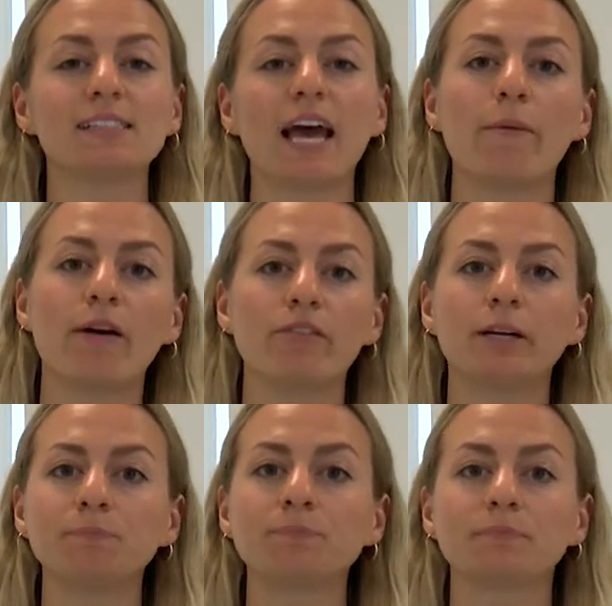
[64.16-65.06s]

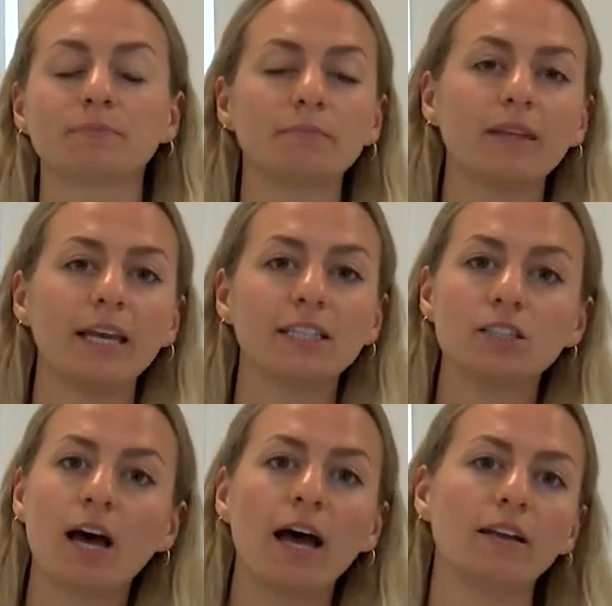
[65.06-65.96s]
However, it's
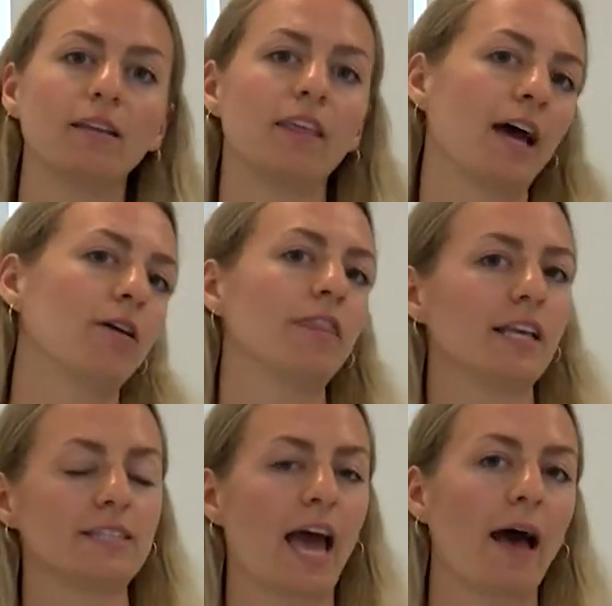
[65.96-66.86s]
not the
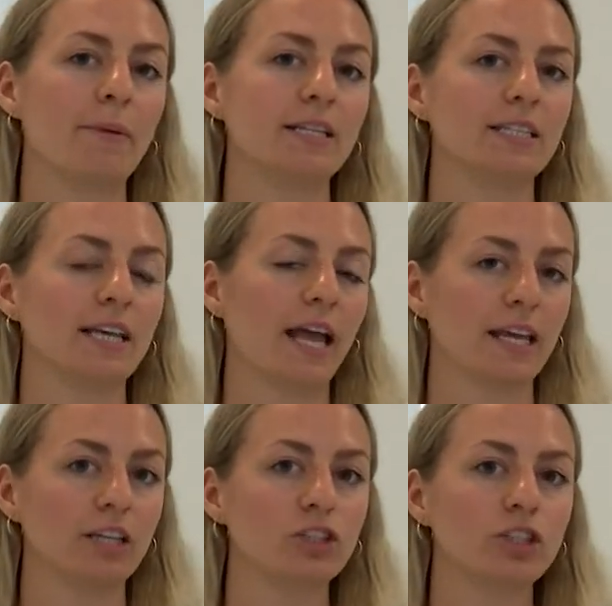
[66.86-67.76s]
healthiest habit to get
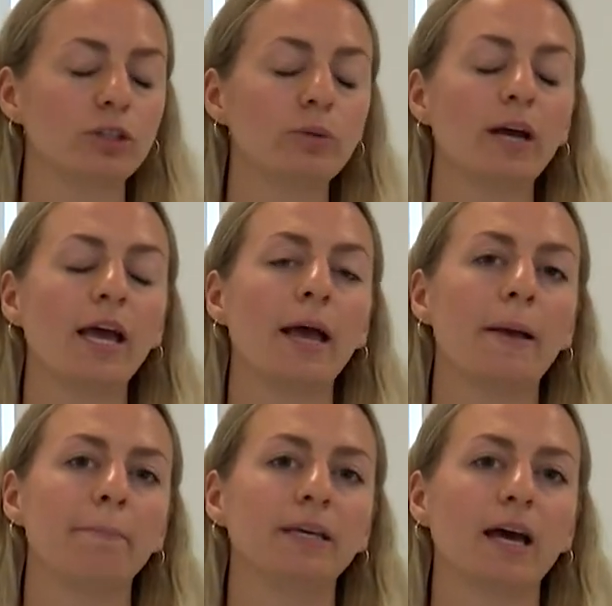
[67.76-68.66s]
into
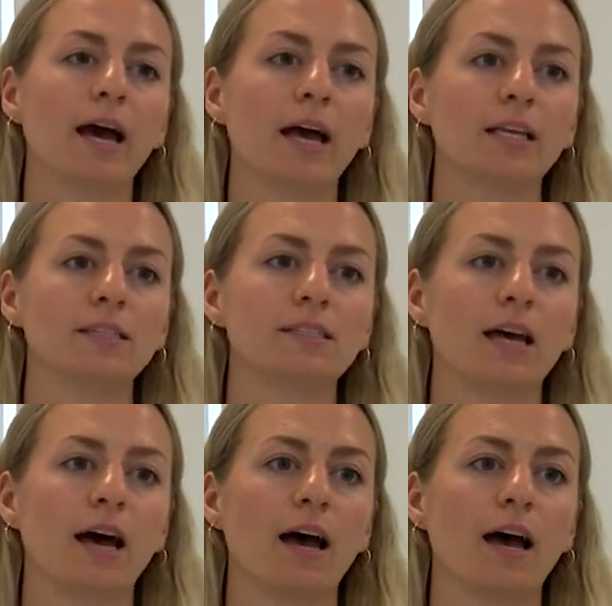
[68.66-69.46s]
because